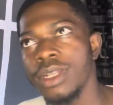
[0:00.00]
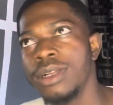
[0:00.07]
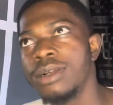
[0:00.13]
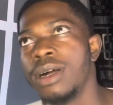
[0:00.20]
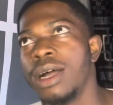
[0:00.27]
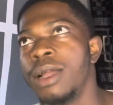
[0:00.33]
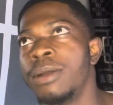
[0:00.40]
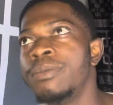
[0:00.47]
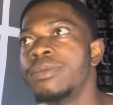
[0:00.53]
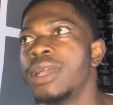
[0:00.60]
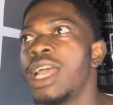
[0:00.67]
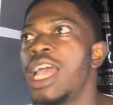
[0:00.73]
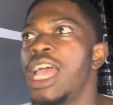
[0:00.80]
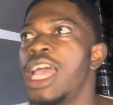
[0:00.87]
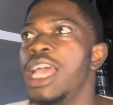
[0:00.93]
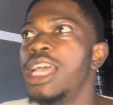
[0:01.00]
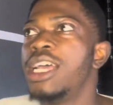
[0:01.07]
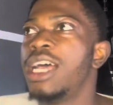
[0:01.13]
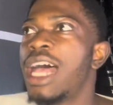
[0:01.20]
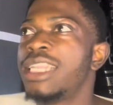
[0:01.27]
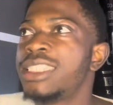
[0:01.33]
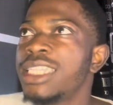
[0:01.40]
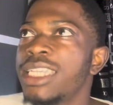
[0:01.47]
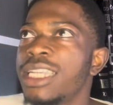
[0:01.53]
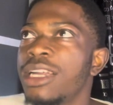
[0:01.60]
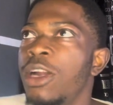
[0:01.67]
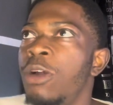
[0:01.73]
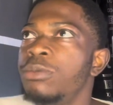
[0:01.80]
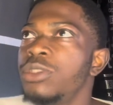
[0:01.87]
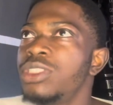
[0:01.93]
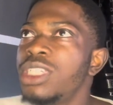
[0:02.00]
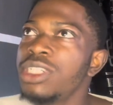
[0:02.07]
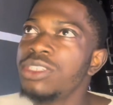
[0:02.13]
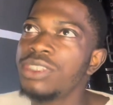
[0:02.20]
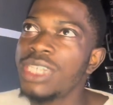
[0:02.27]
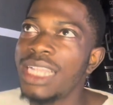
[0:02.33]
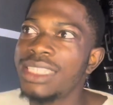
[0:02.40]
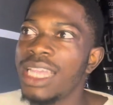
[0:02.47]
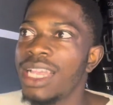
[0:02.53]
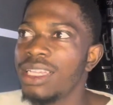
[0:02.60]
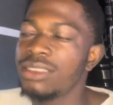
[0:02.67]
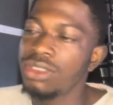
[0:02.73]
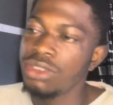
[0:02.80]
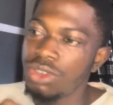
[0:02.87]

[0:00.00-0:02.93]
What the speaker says: I think using Kriya decks,